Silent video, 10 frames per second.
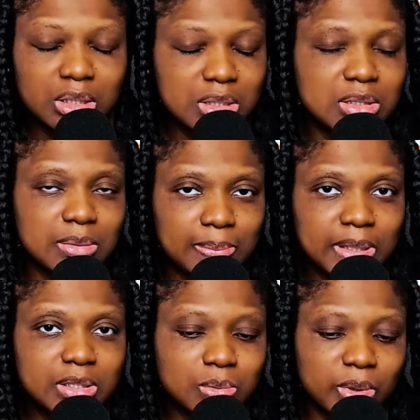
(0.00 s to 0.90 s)
this is the
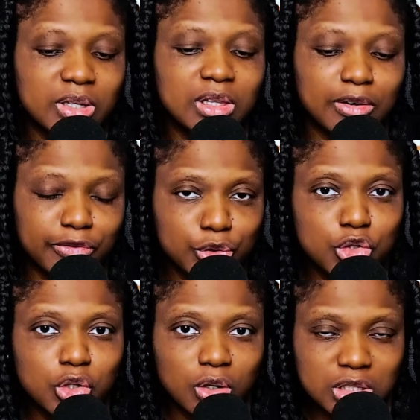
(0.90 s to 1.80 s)
place where their
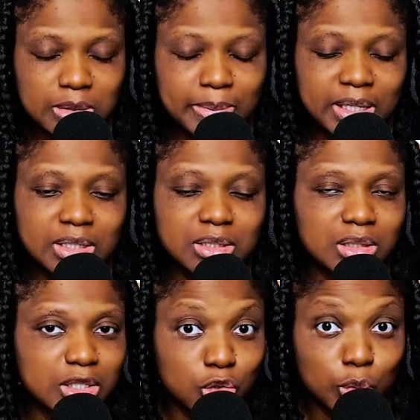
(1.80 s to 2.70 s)
future husband
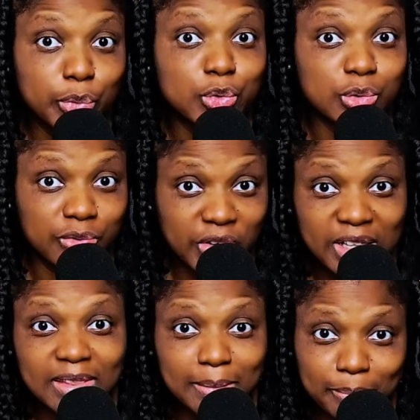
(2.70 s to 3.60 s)
is supposed to
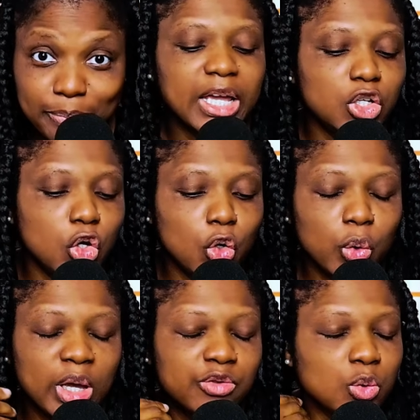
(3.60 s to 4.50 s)
find them. I know
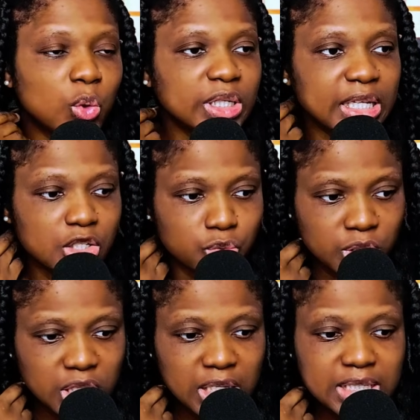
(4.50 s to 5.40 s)
everyone gets
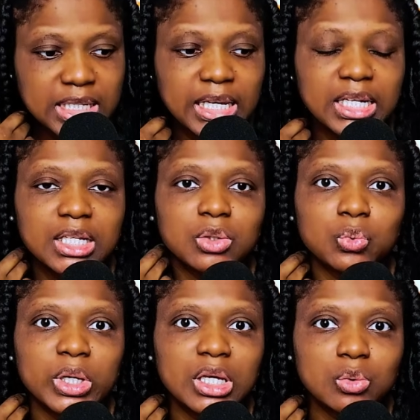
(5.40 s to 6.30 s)
really excited
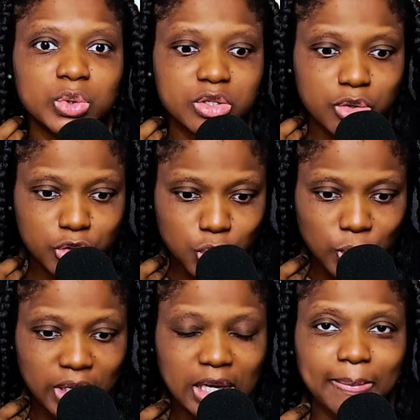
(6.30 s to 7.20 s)
when we start
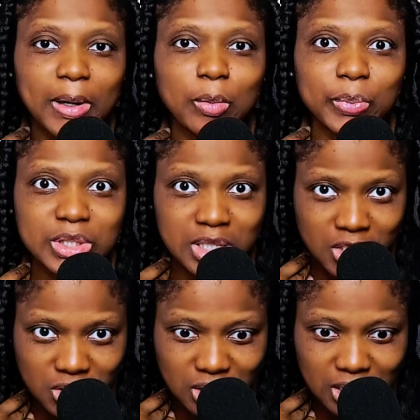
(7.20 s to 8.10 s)
talking about
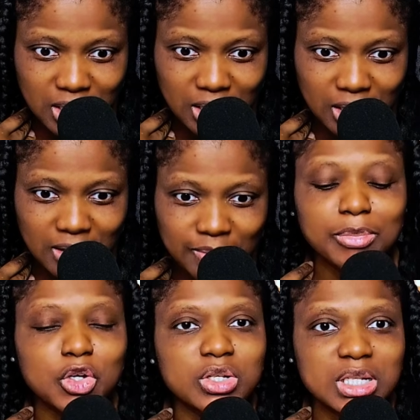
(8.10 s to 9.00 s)
positioning
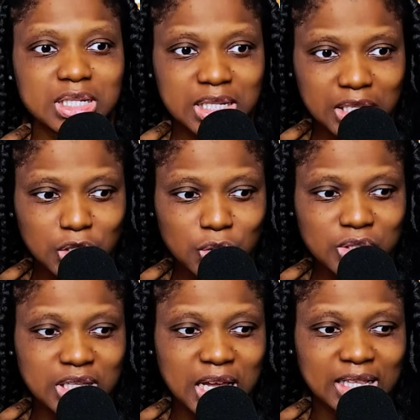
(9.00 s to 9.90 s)
because it
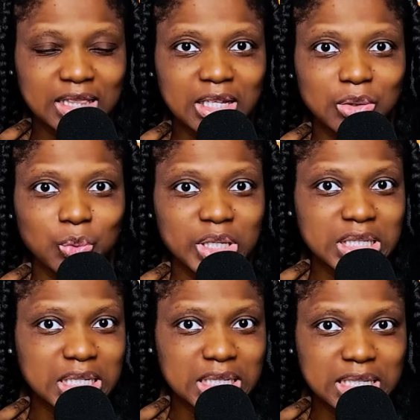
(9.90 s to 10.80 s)
signals that the
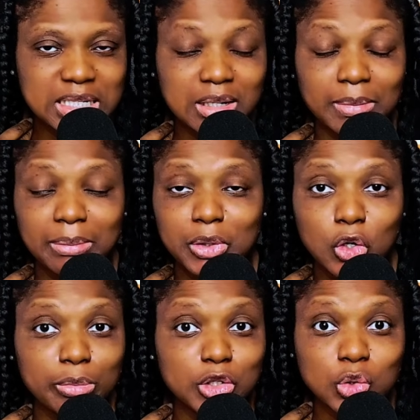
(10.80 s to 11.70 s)
waiting season might be
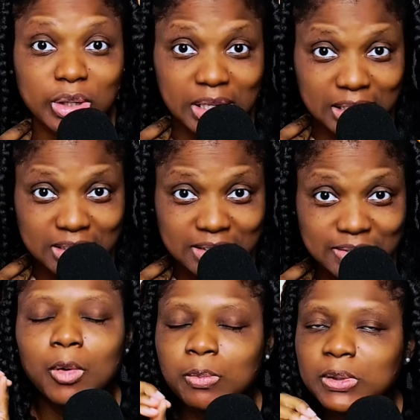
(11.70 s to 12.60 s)
coming to an end.
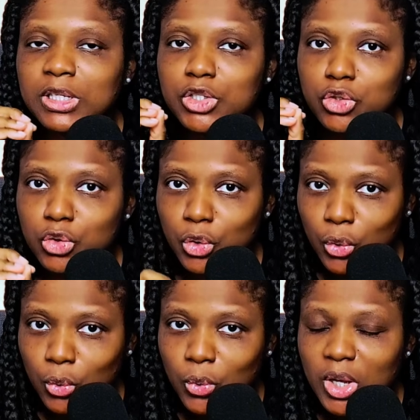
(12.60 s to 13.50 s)
But please
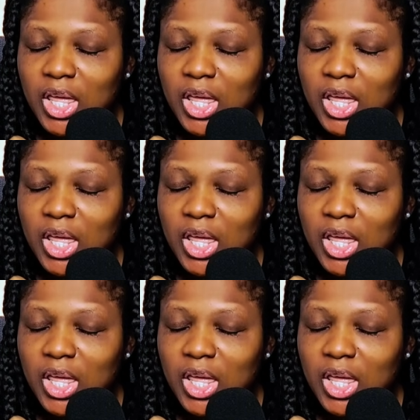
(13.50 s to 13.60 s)
know